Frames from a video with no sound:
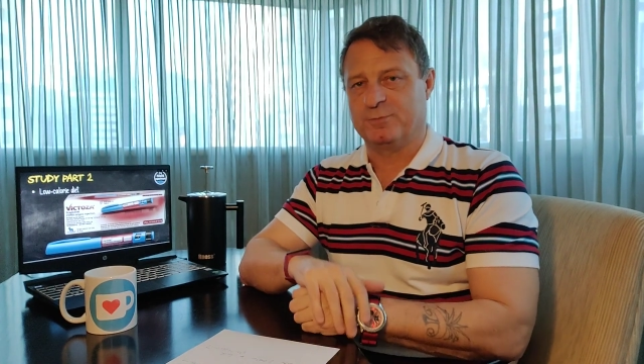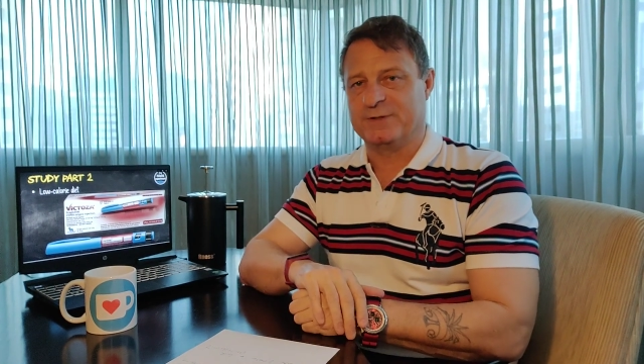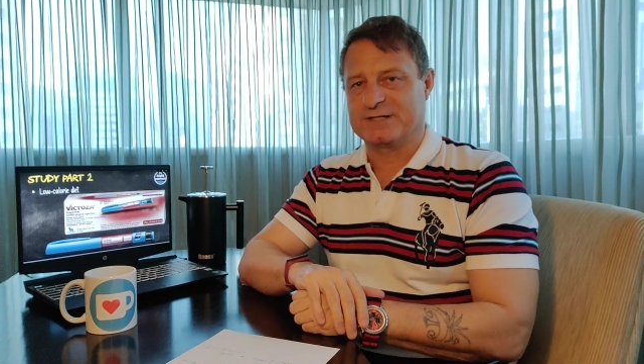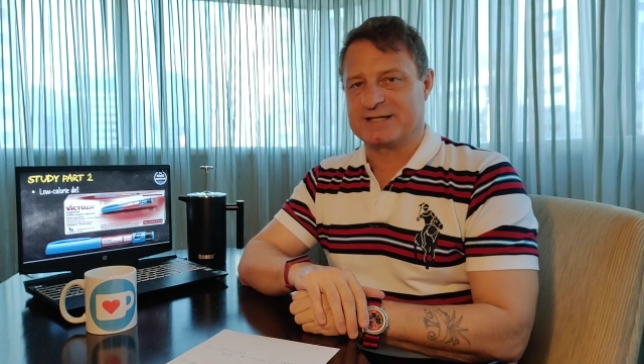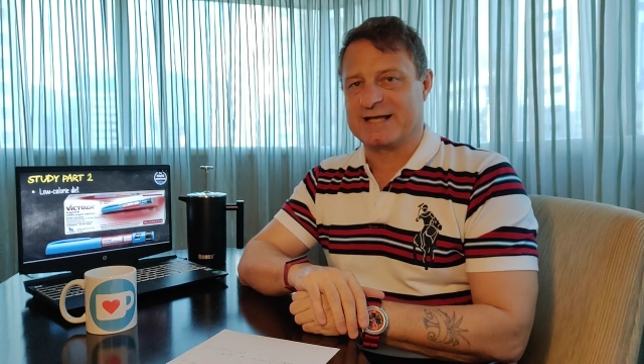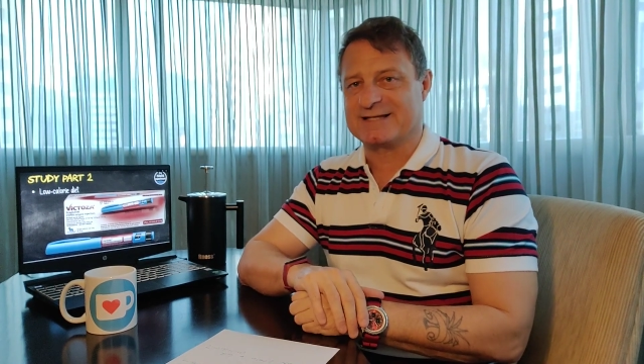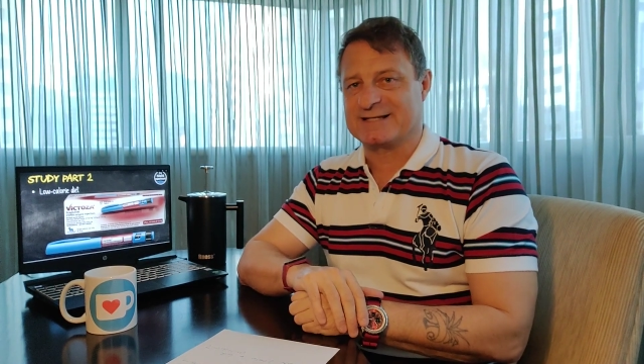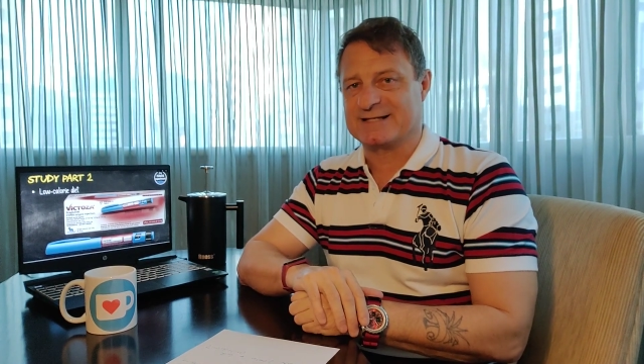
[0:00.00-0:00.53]

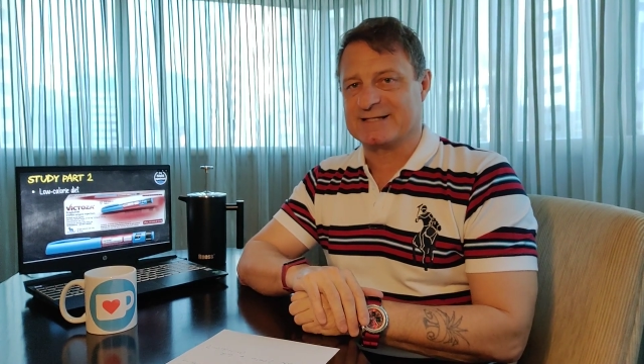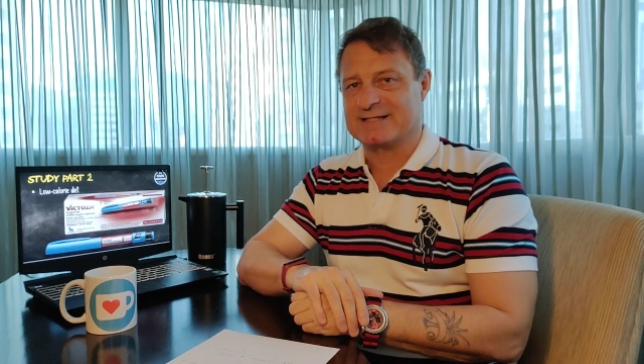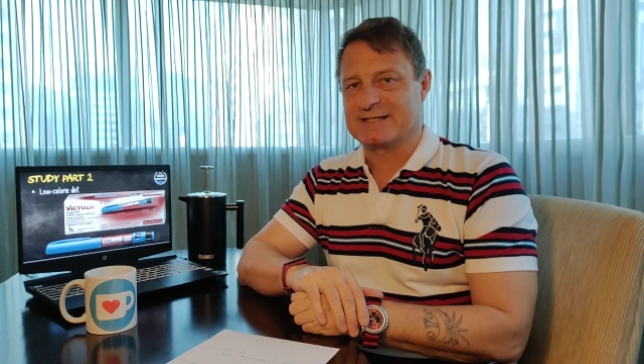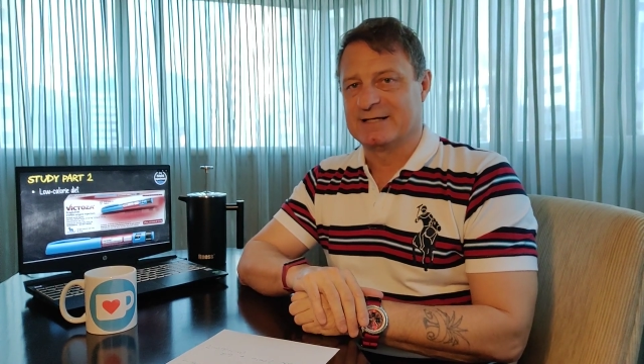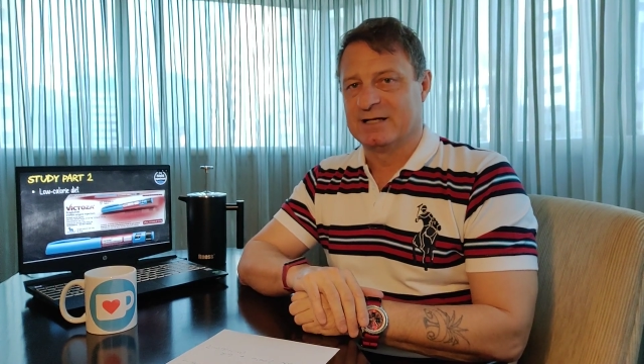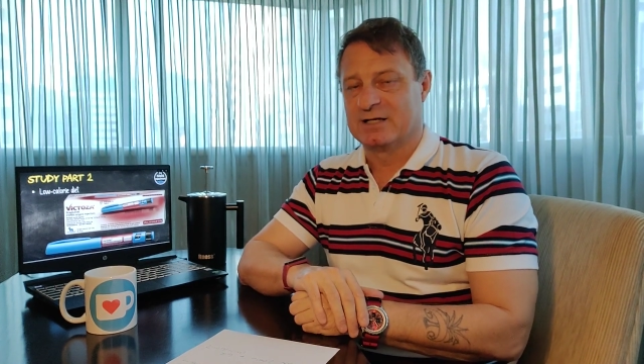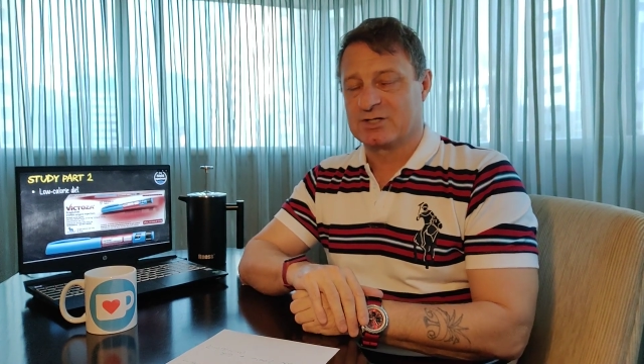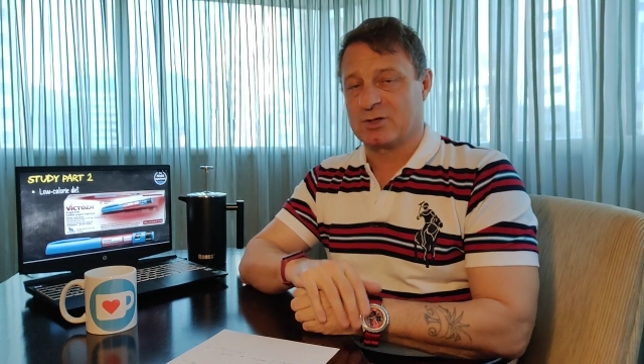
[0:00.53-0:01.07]
possesses.
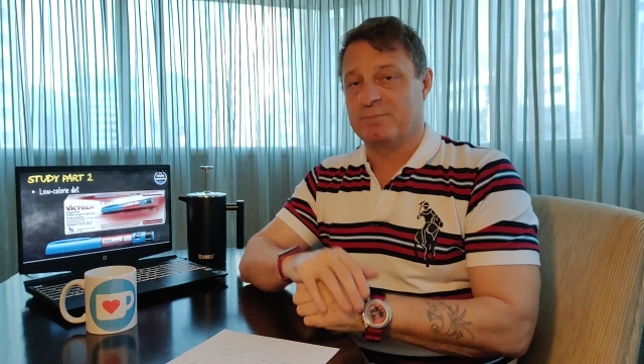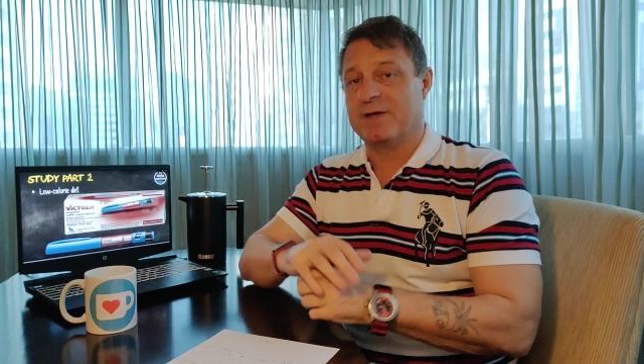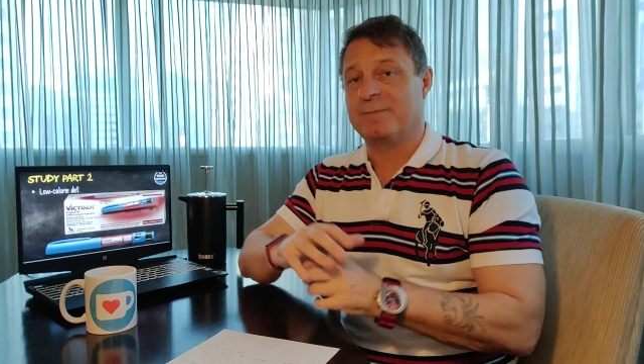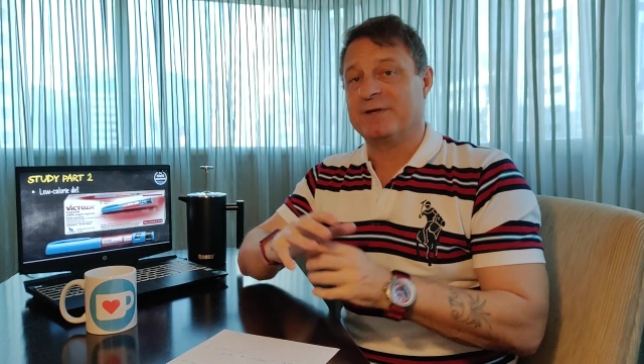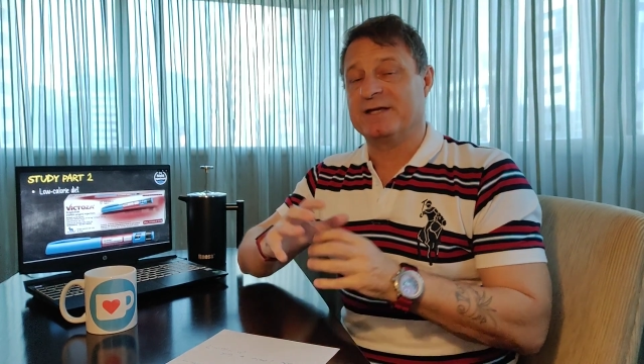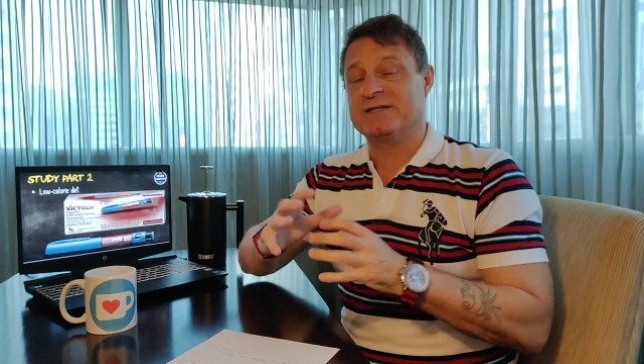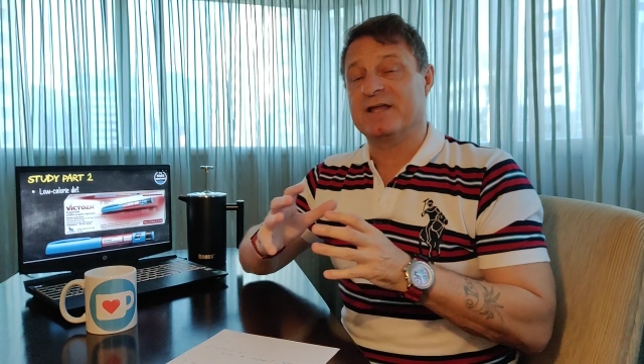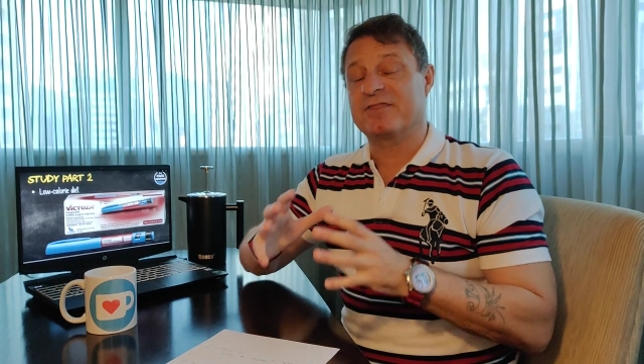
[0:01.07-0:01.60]
So
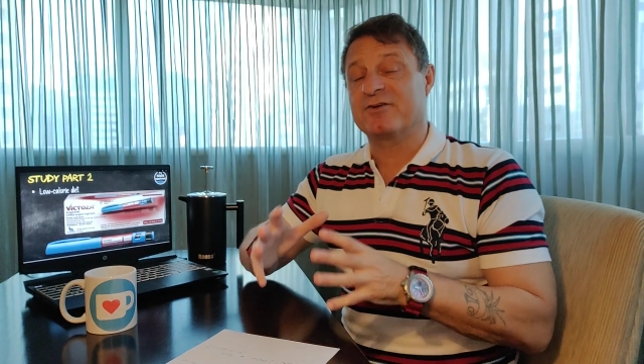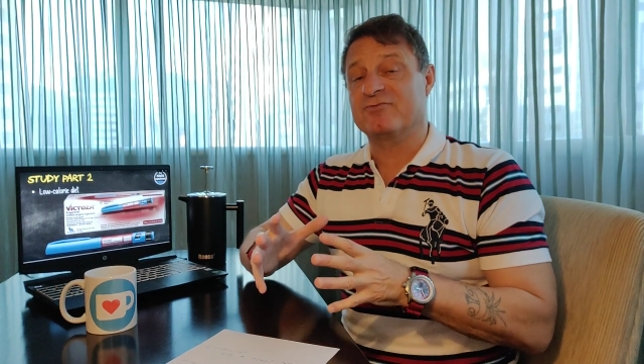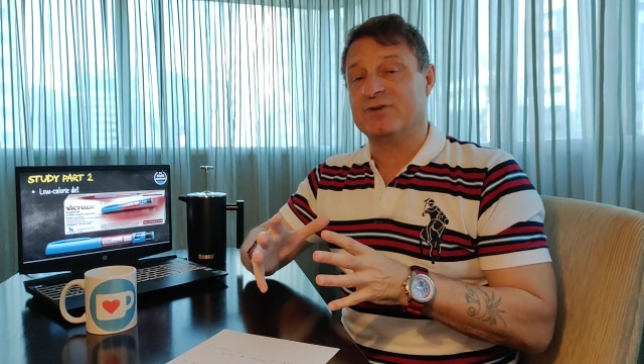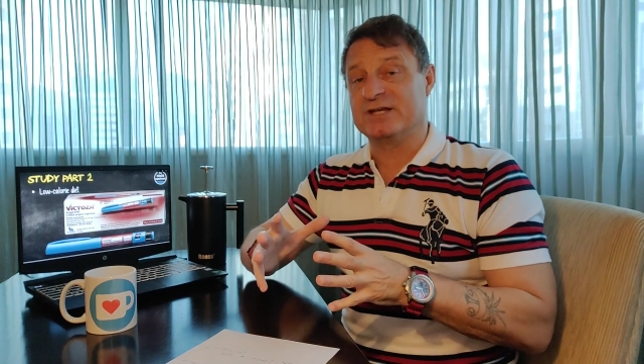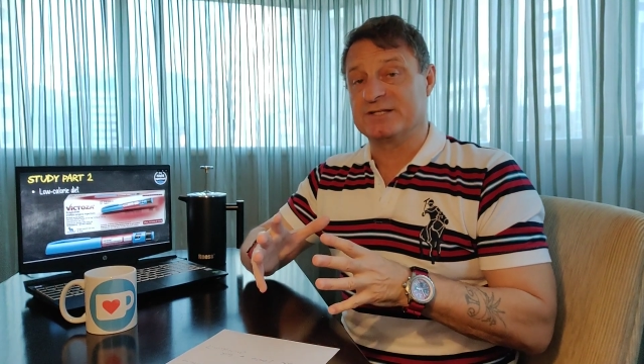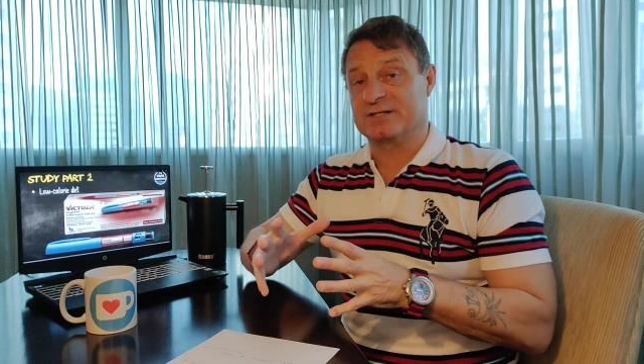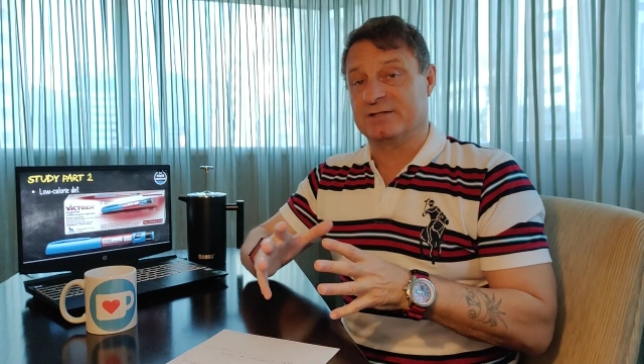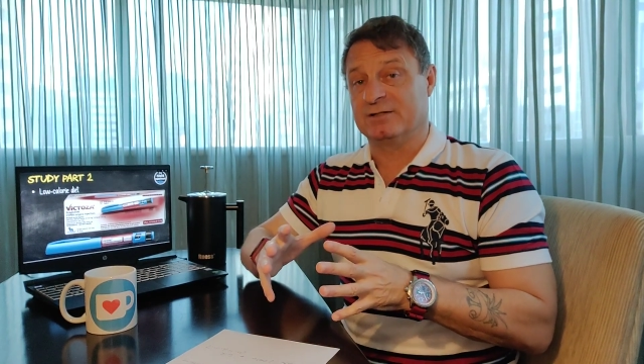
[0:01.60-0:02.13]
maybe another
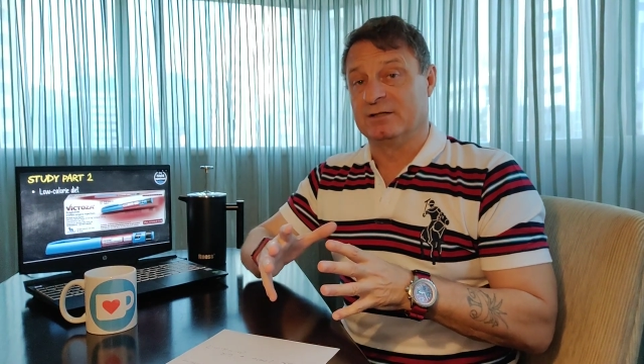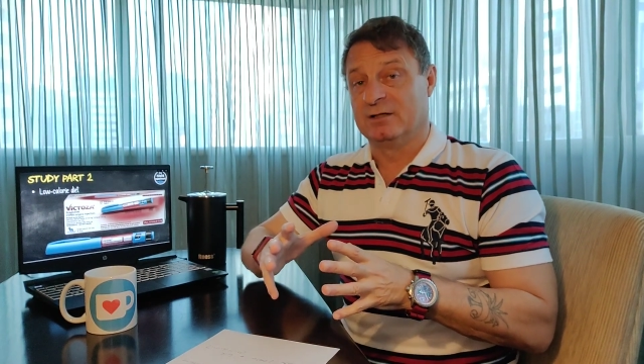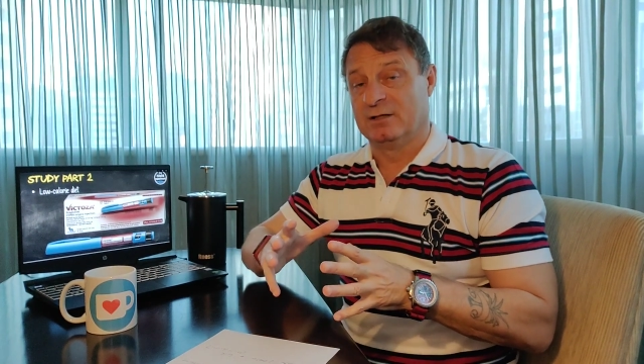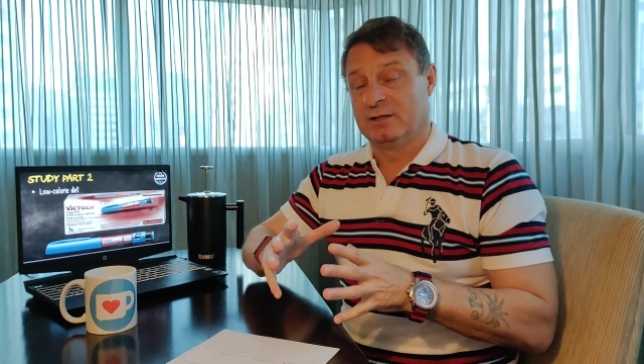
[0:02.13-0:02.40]
reason